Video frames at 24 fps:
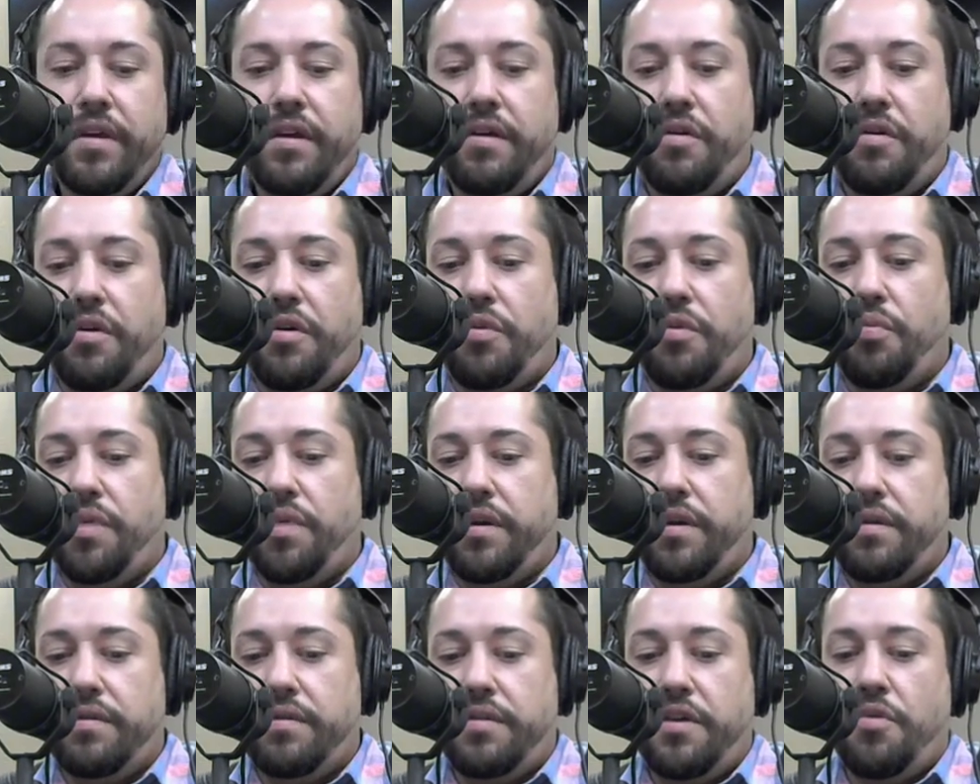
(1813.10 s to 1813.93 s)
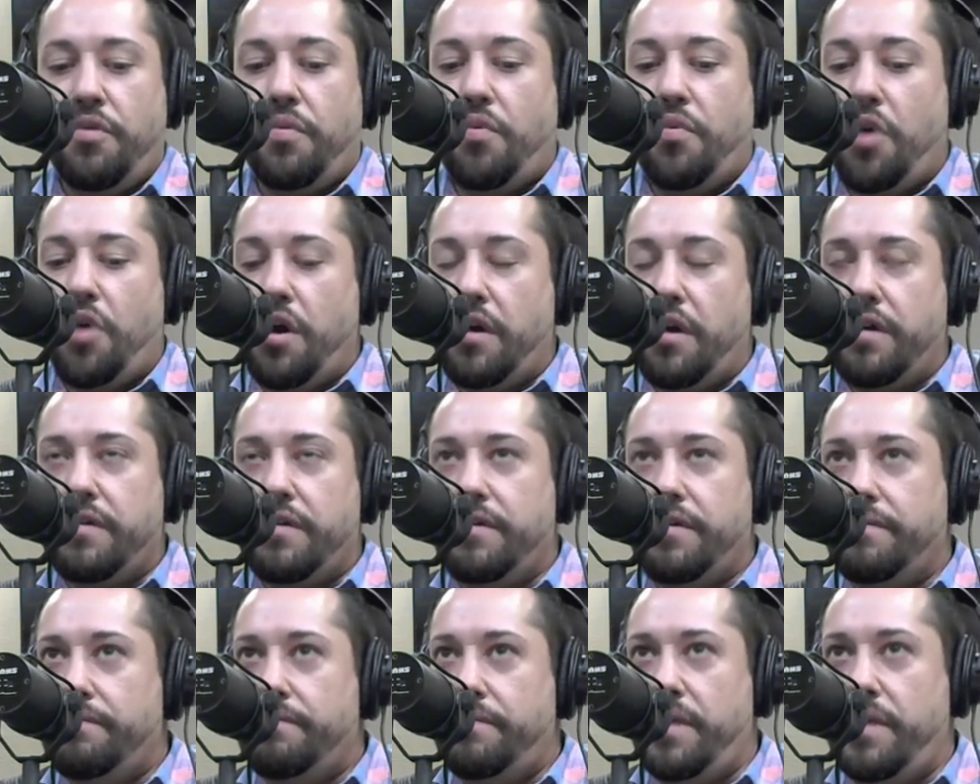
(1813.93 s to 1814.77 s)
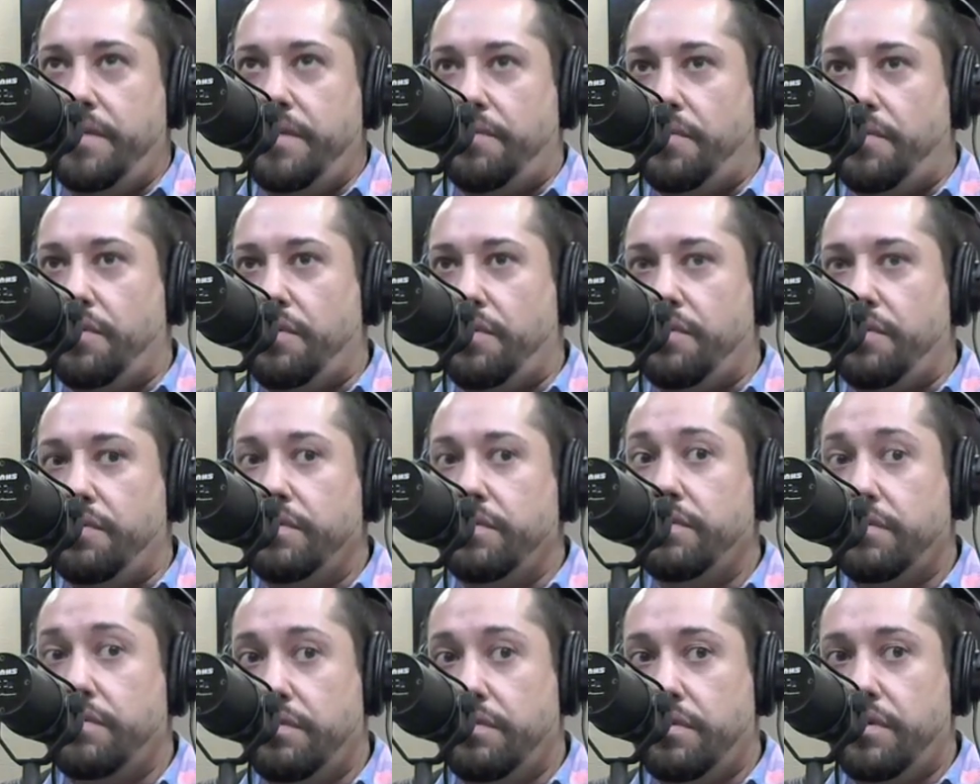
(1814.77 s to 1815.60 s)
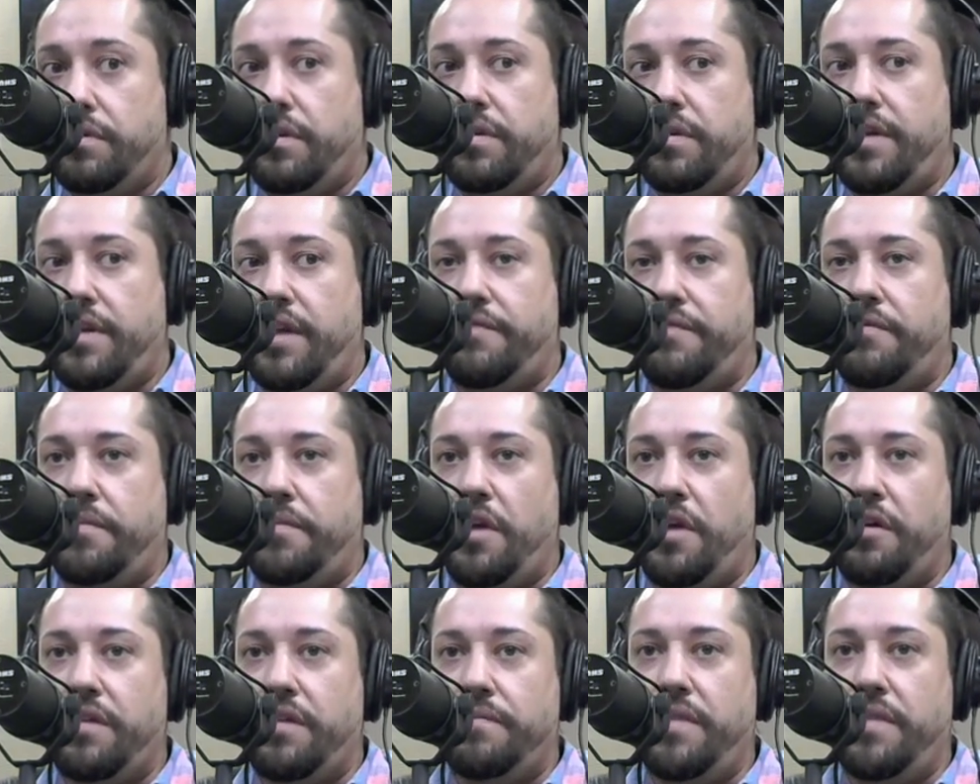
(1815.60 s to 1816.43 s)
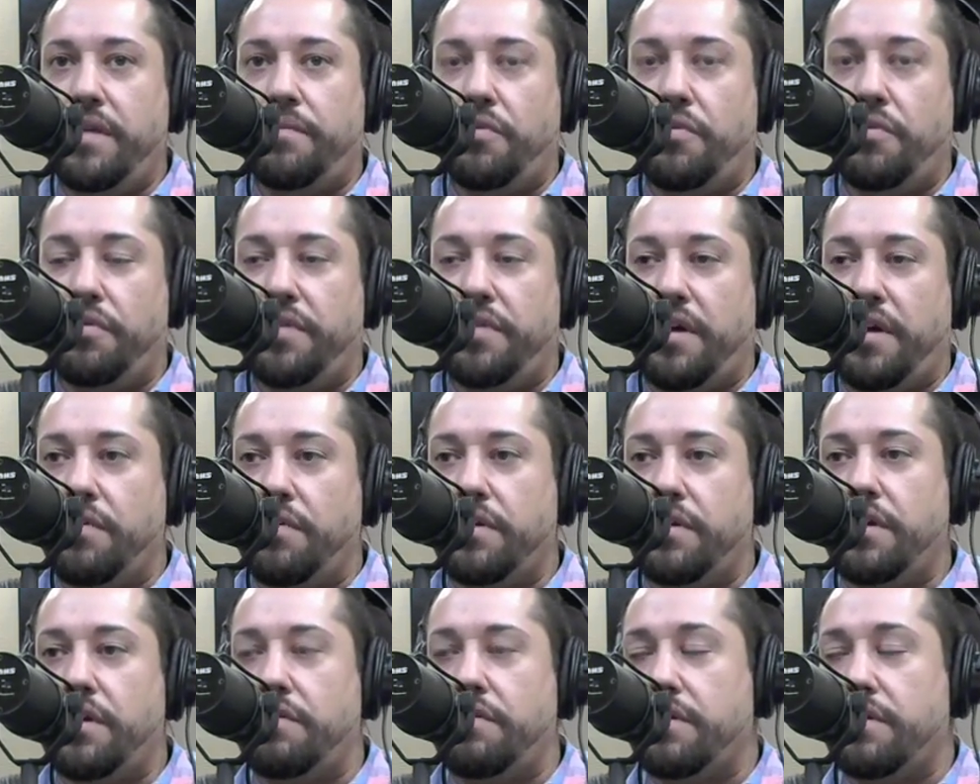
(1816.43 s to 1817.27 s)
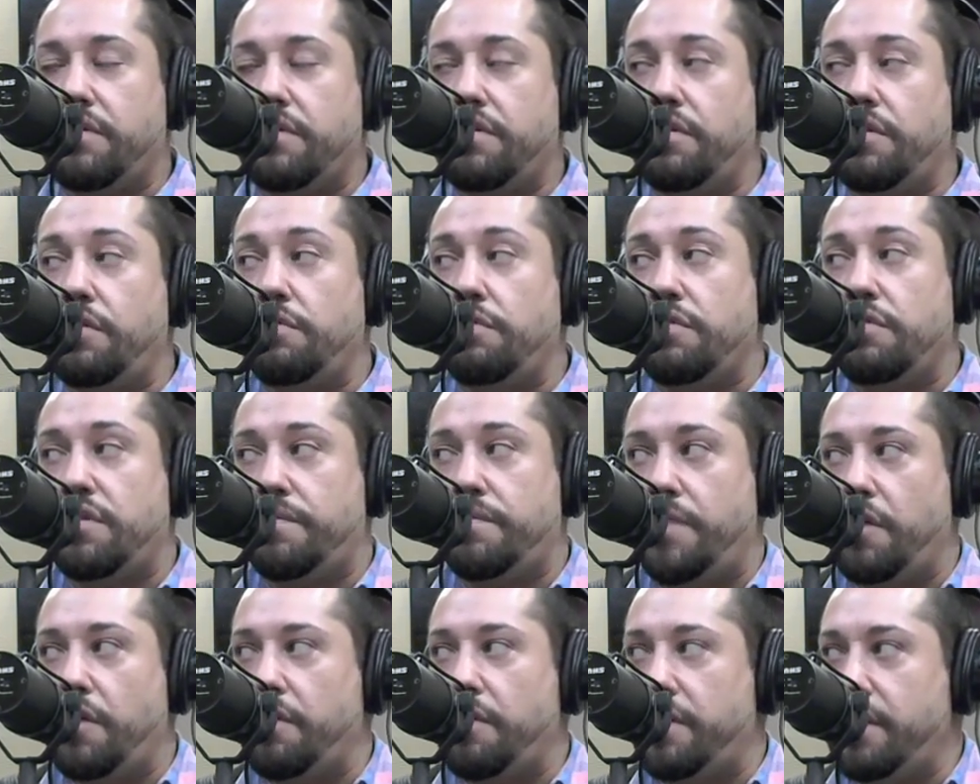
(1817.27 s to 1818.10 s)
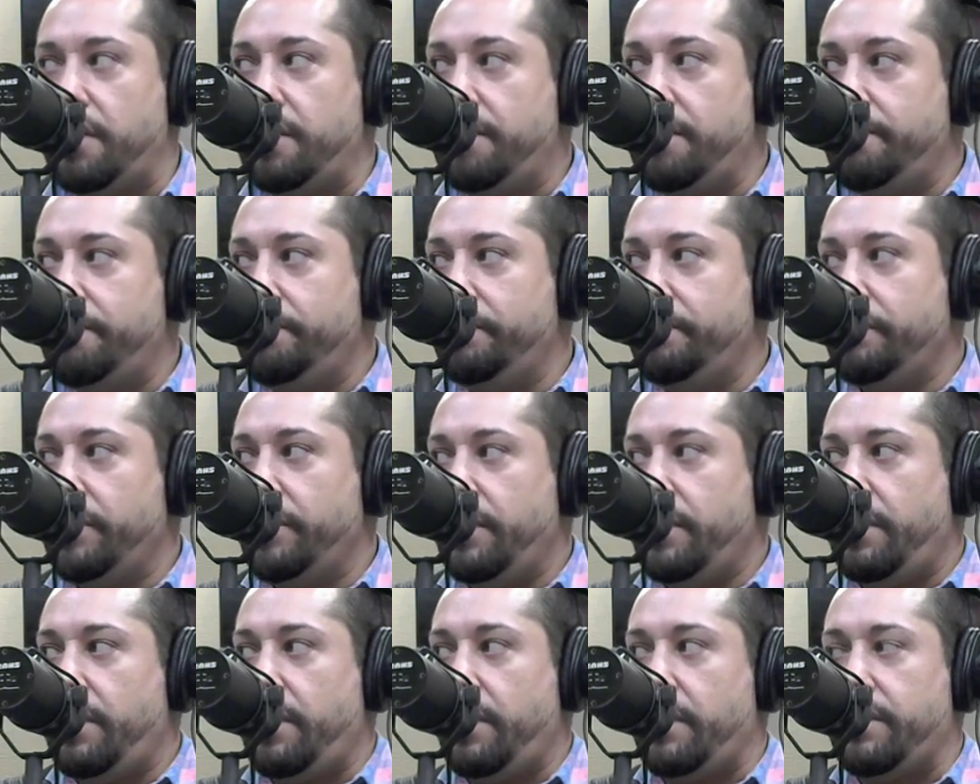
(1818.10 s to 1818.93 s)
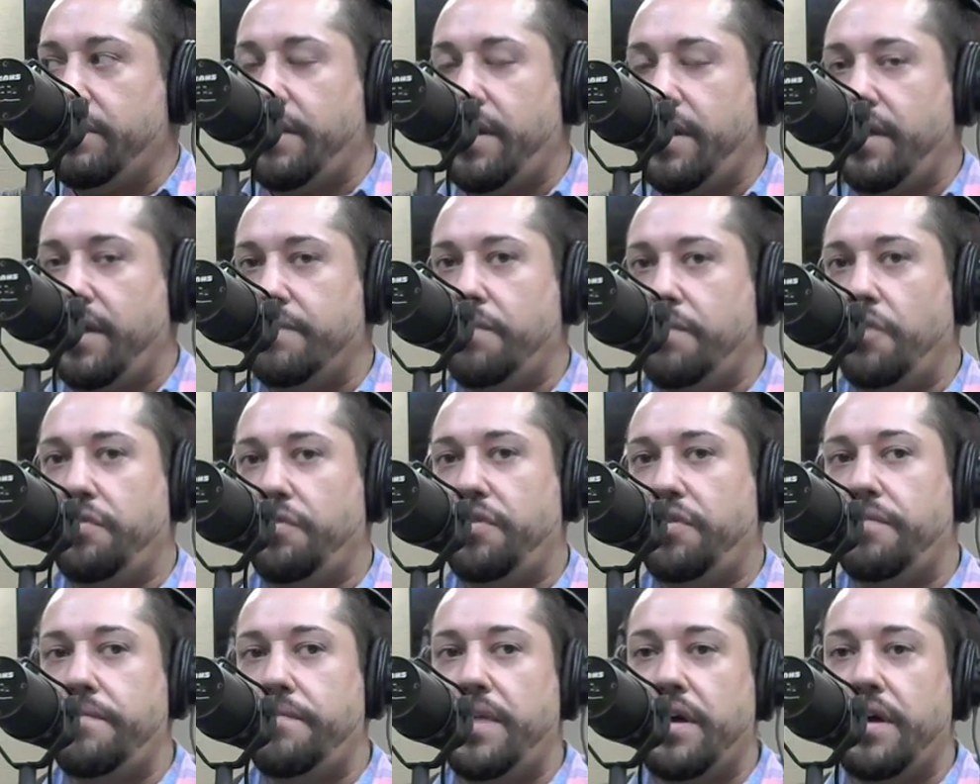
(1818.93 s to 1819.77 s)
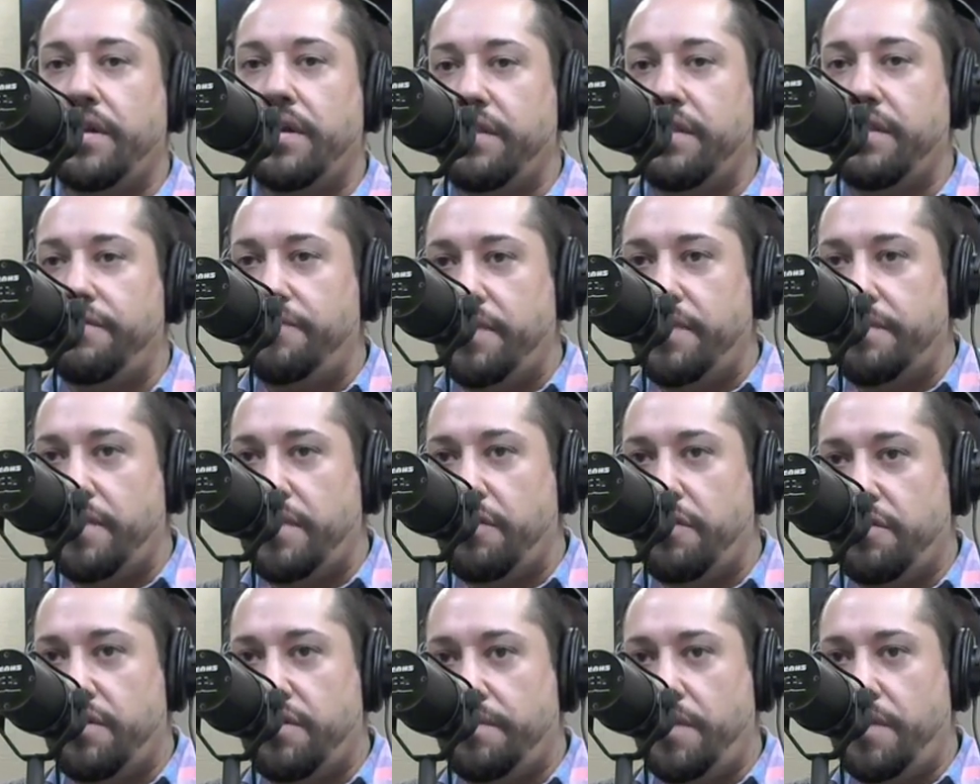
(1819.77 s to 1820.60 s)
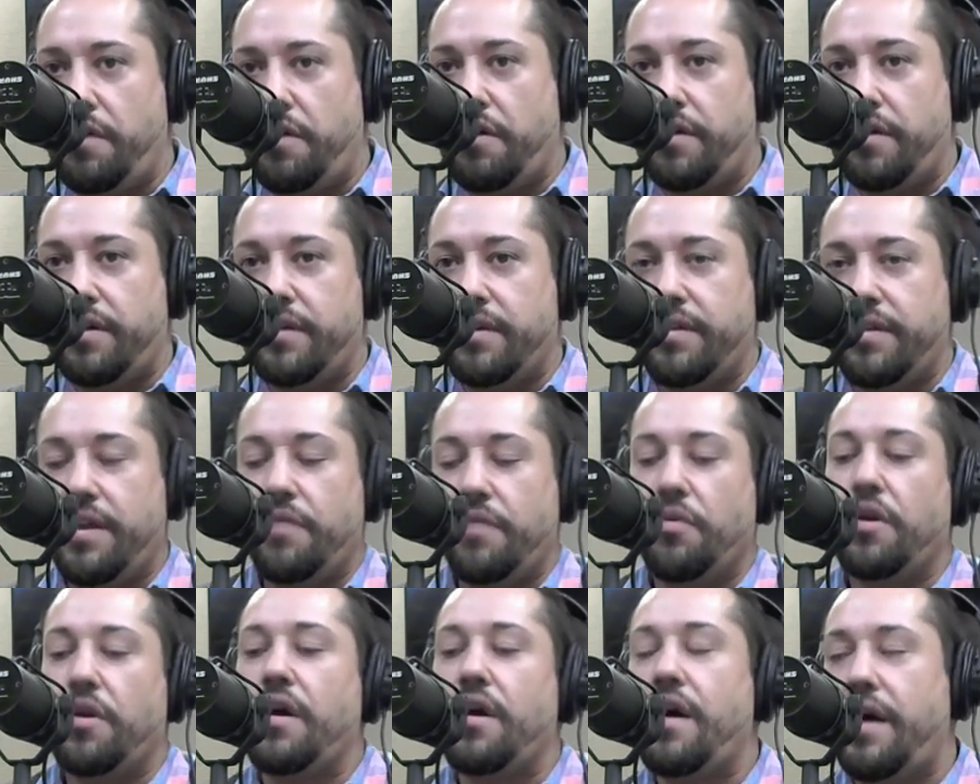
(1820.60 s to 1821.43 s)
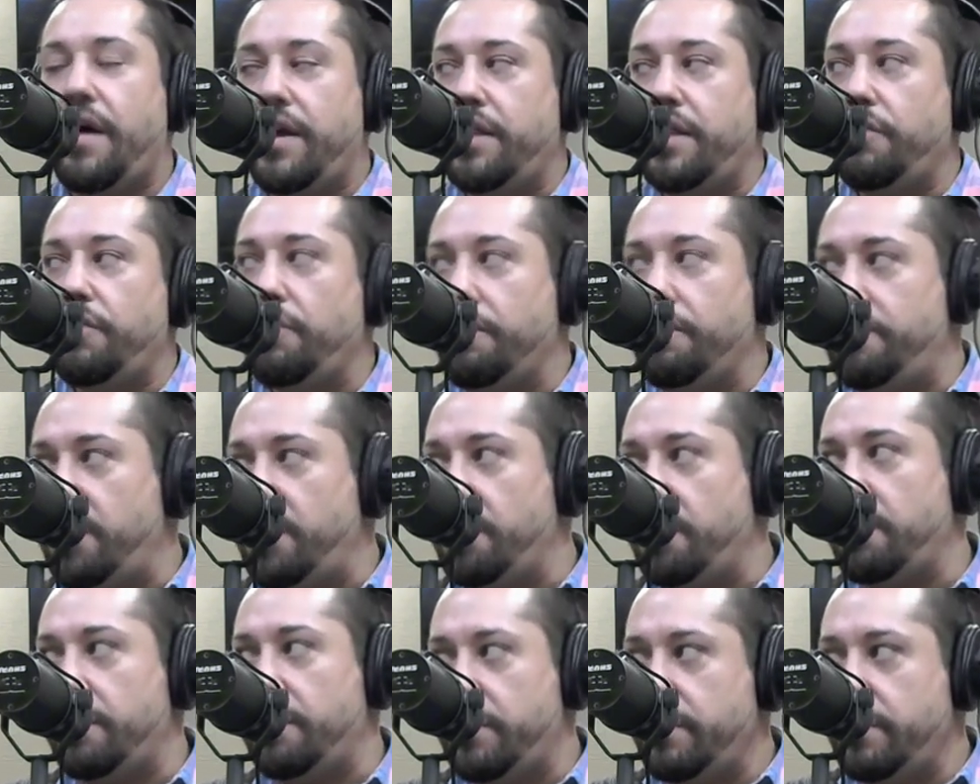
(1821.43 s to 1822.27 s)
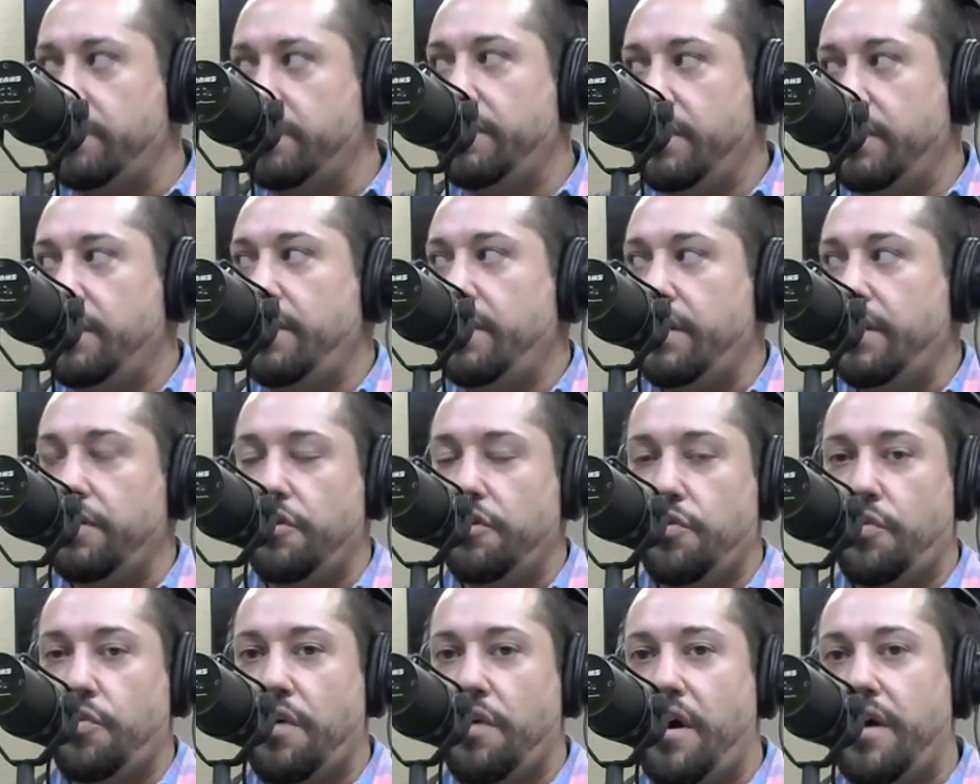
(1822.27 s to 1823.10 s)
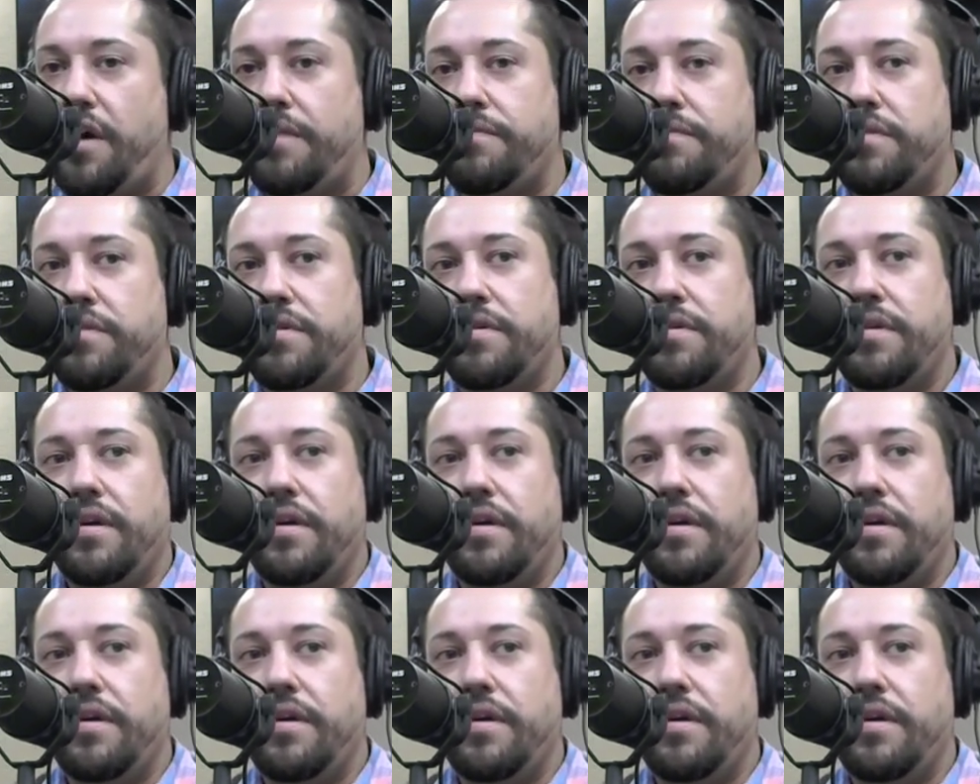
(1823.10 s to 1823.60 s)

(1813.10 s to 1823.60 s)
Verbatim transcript: there were people, Native American people, that were known as two-spirited, and they had both the male and the female spirit, and they were highly revered in the tribes.